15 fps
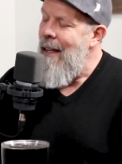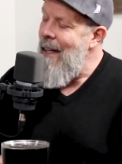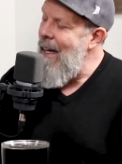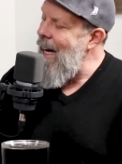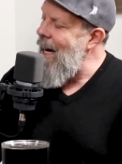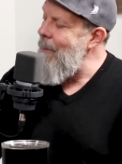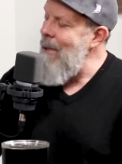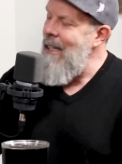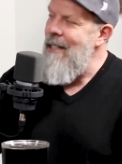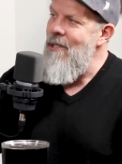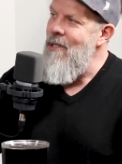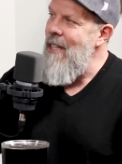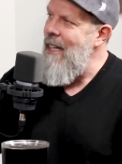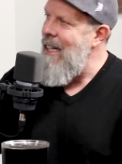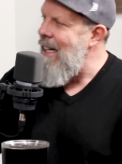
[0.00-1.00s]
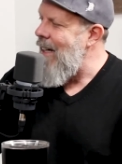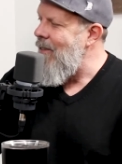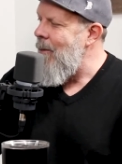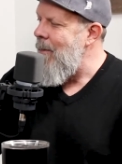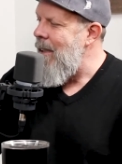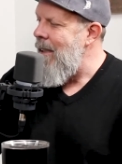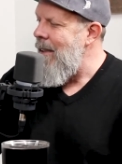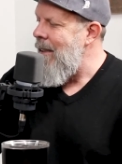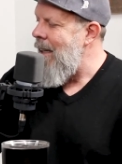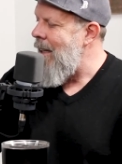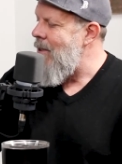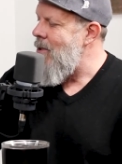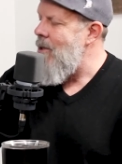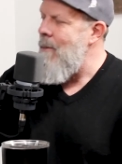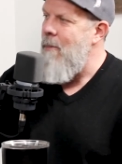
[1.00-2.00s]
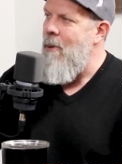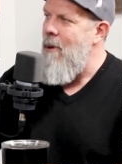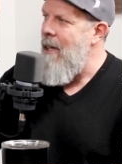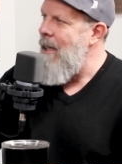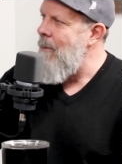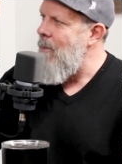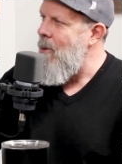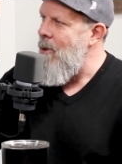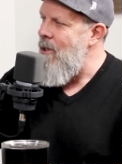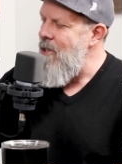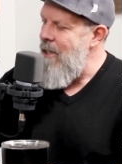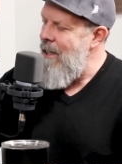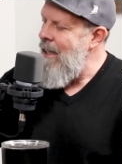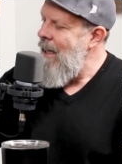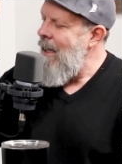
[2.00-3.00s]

not because the government is supporting abortion,